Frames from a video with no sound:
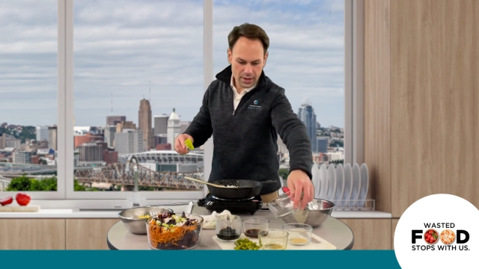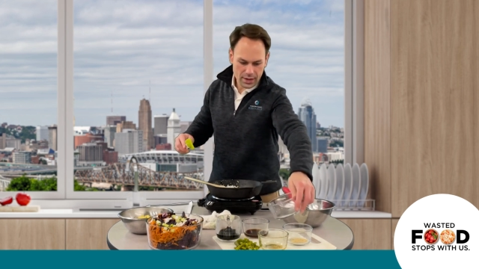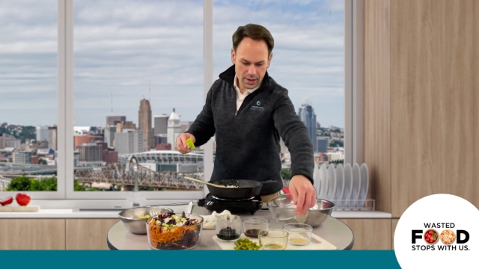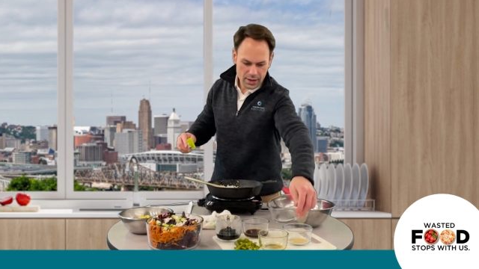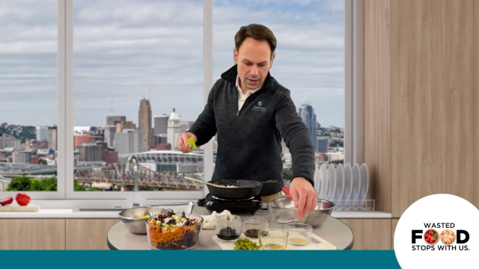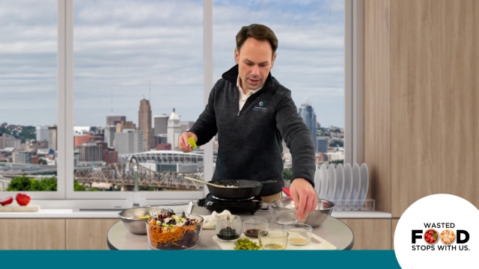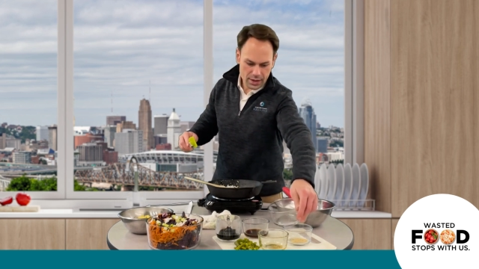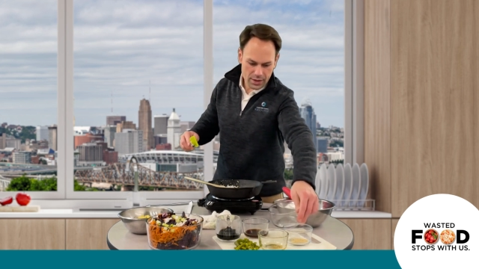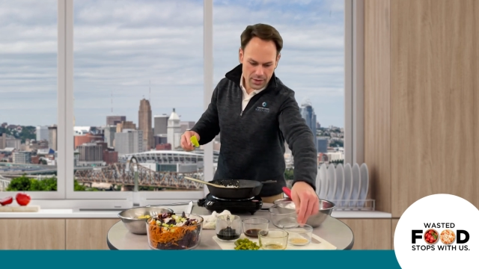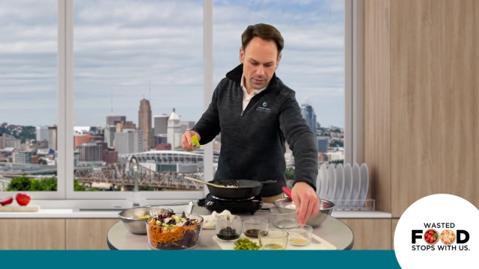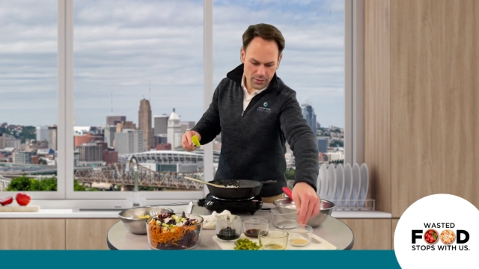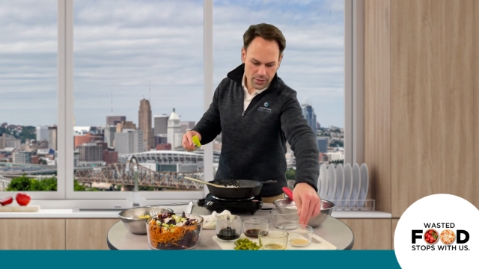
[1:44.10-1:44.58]

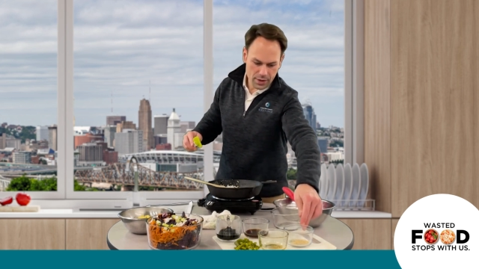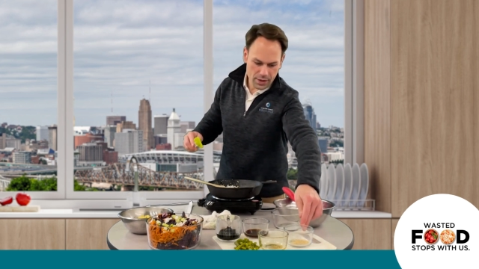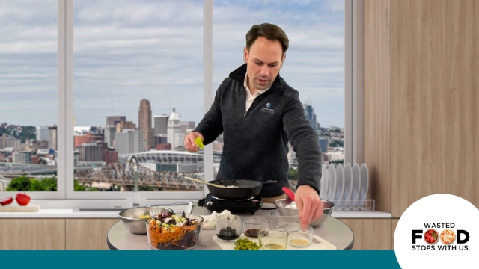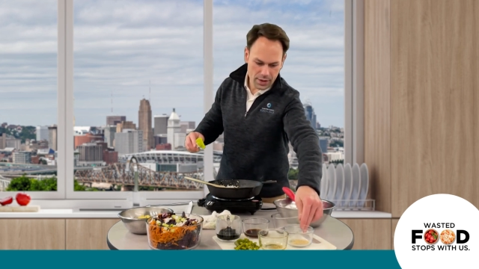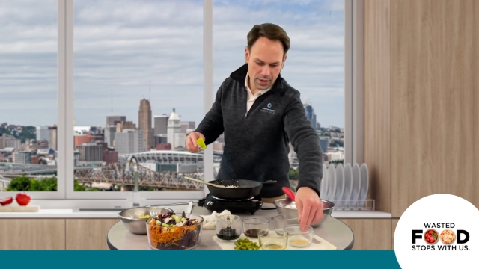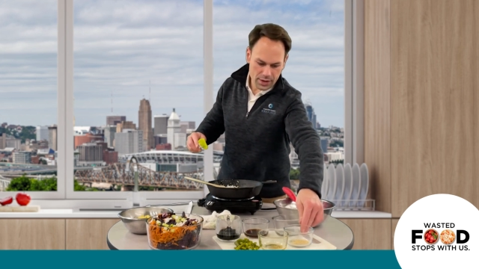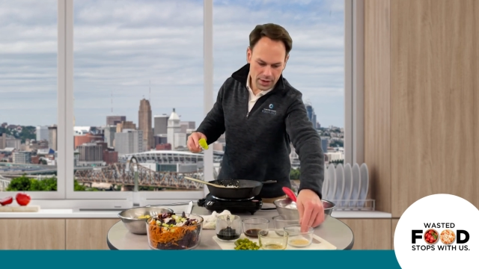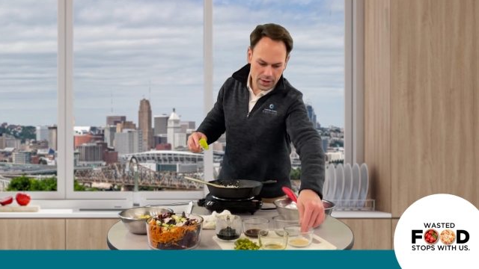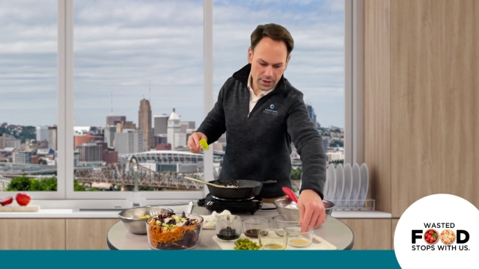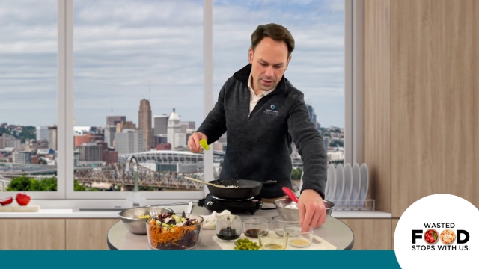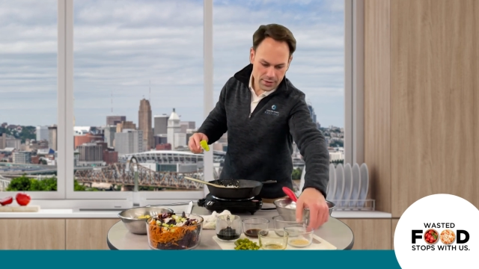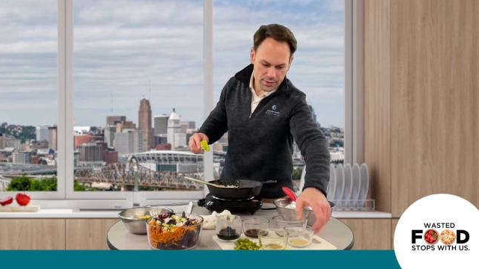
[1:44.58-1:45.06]
And we're
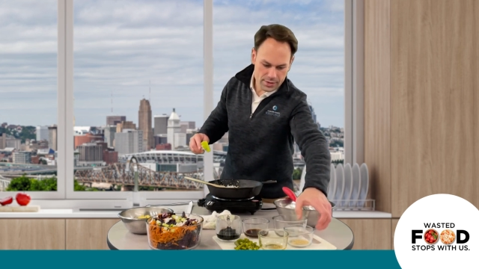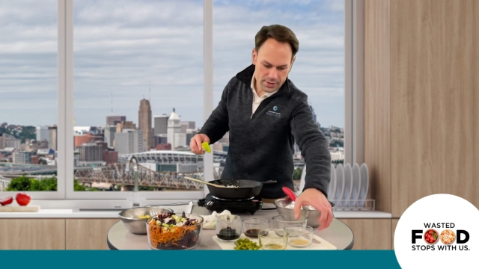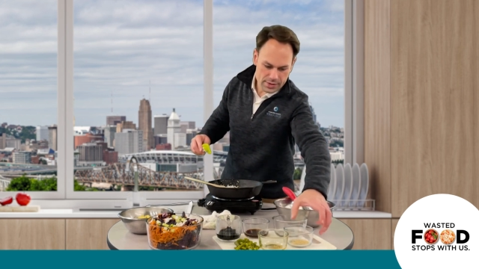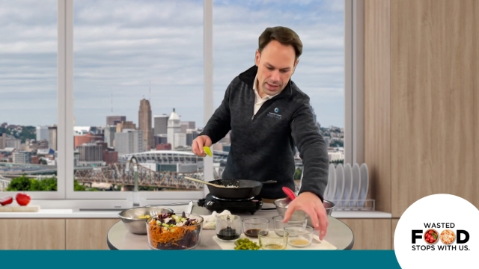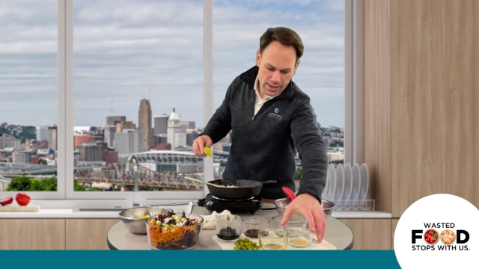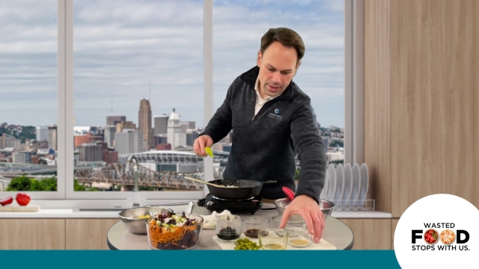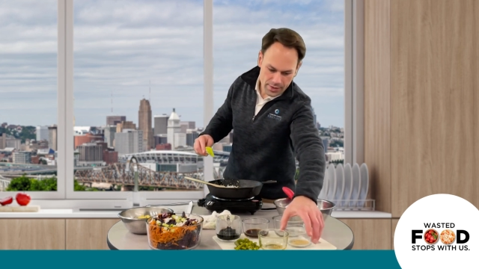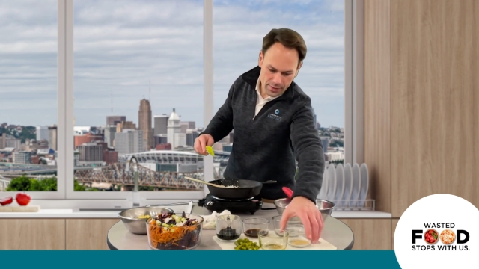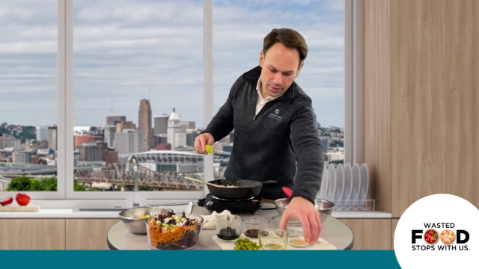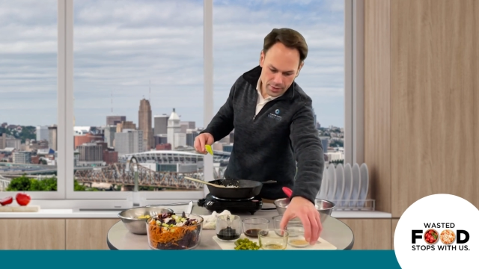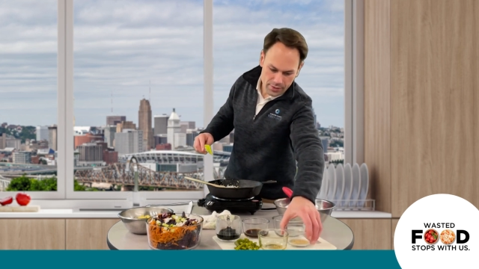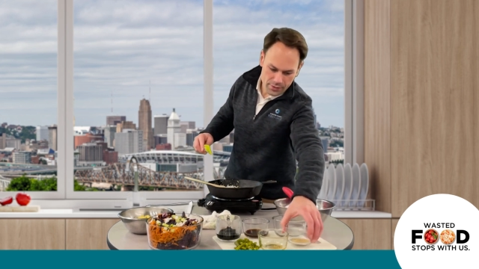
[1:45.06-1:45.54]
going to use
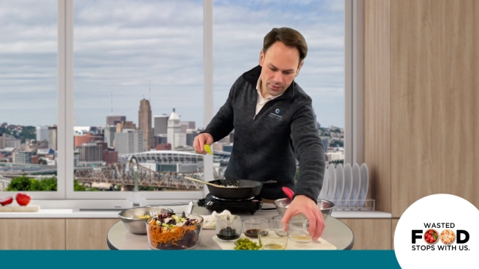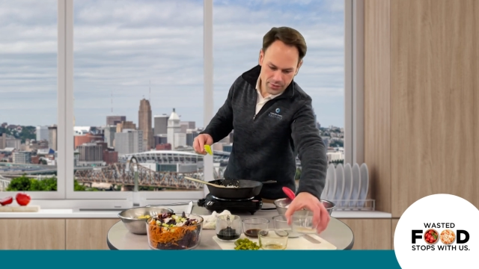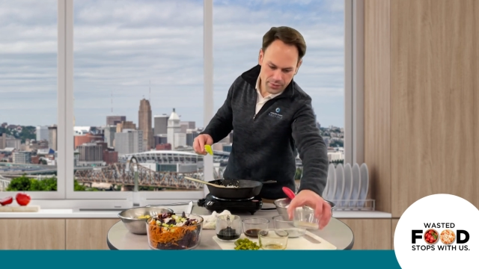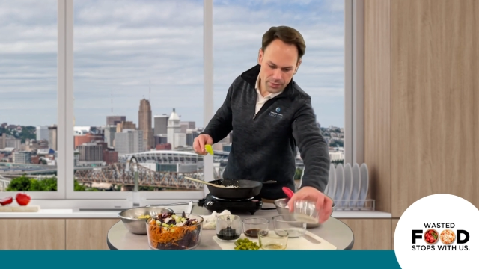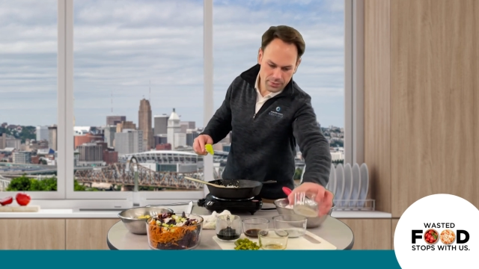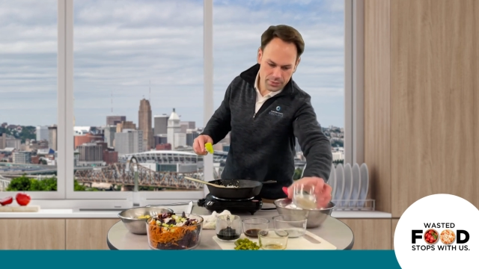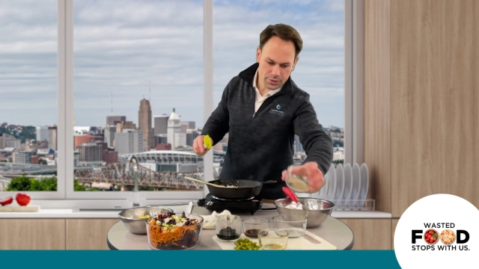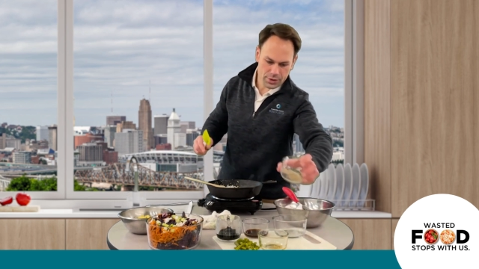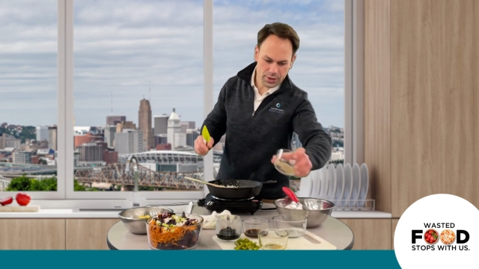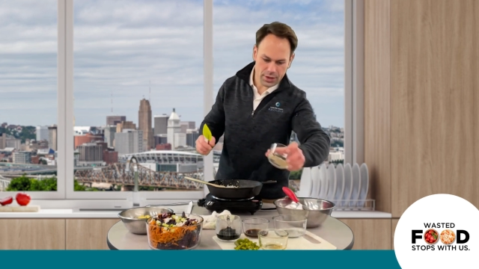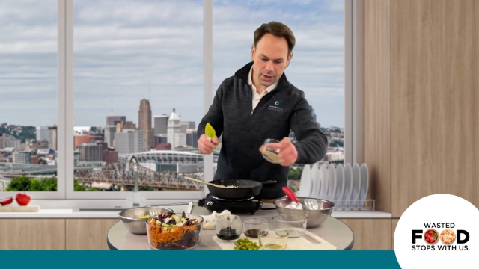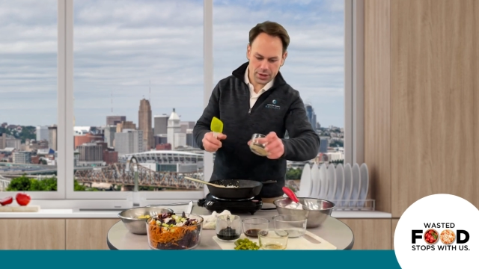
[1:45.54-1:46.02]
our
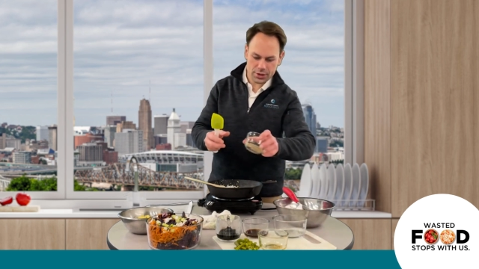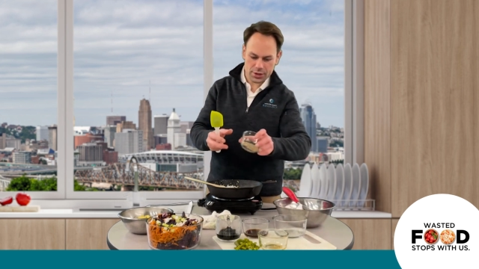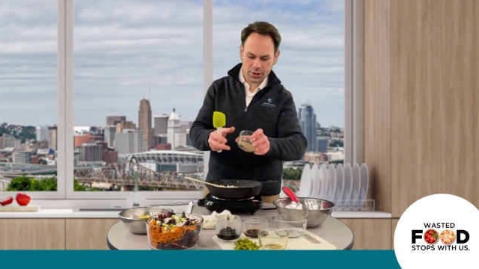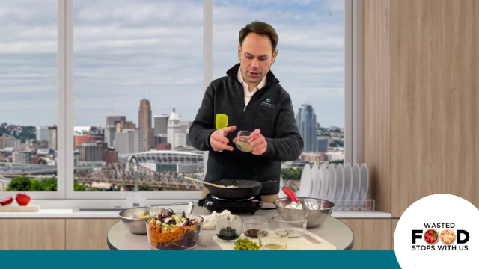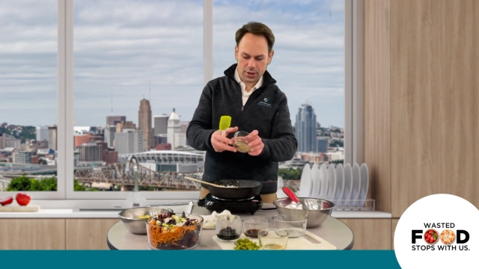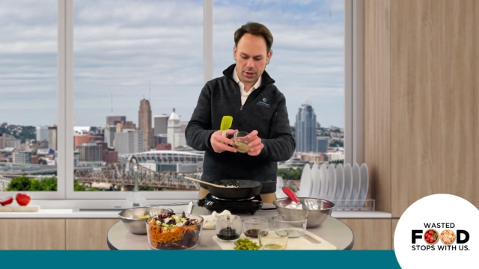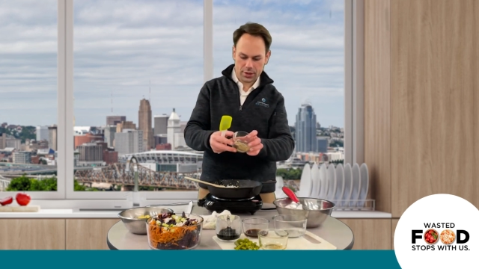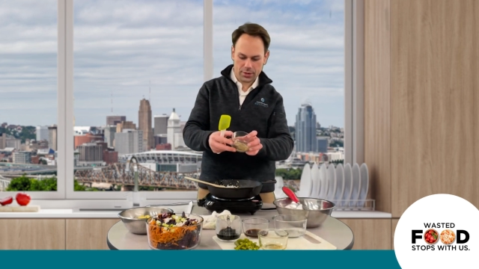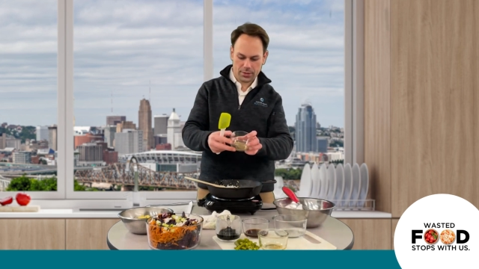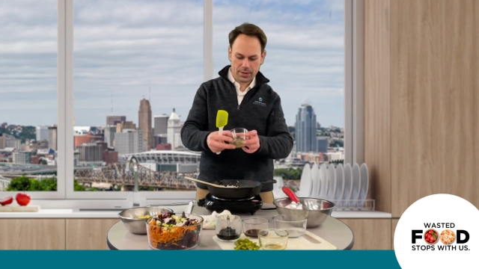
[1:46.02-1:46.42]
ginger.